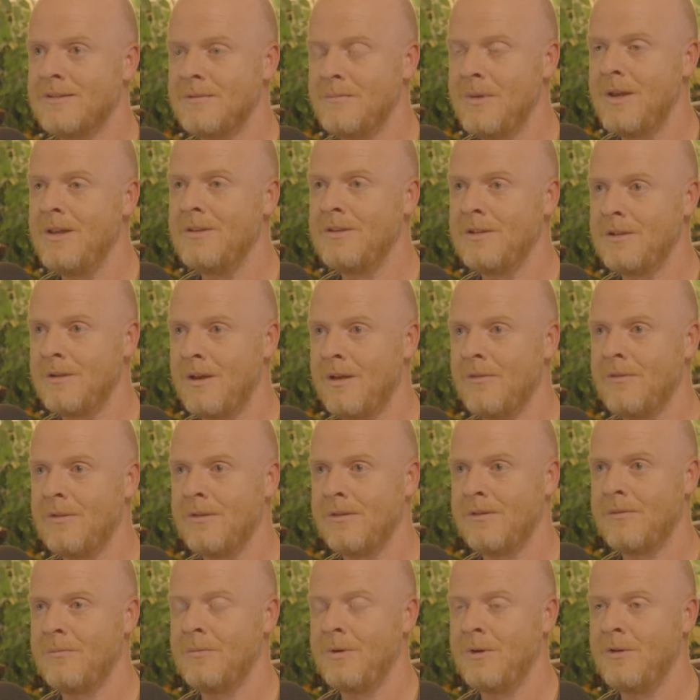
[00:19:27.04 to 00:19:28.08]
It's amazing. You have
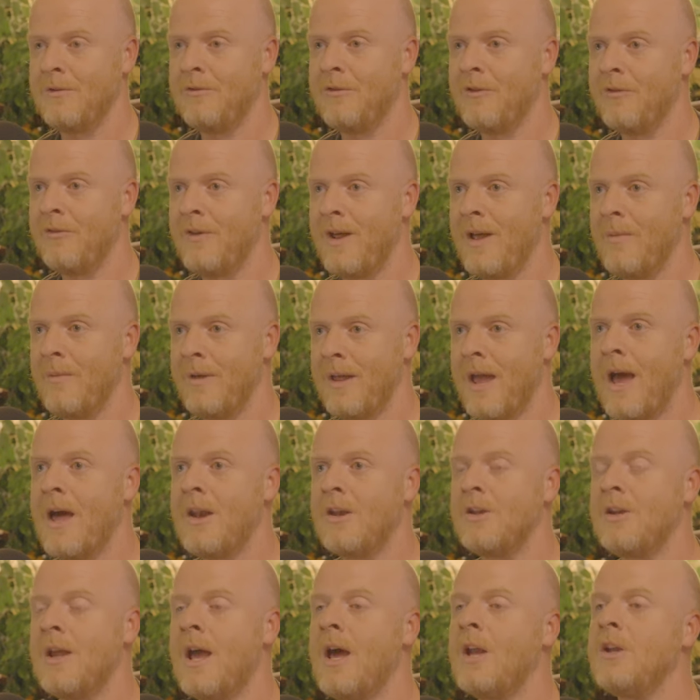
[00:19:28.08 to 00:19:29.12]
this beautiful family. How
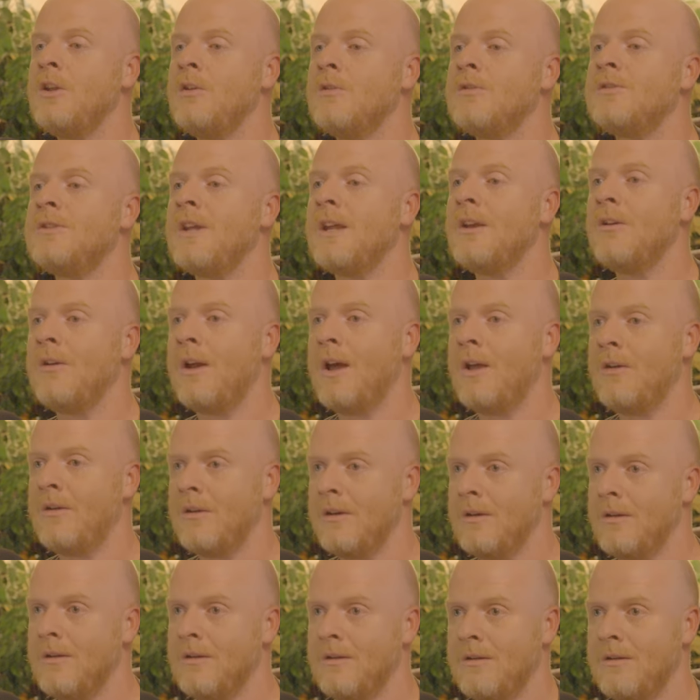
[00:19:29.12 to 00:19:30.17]
do how do you stay grounded?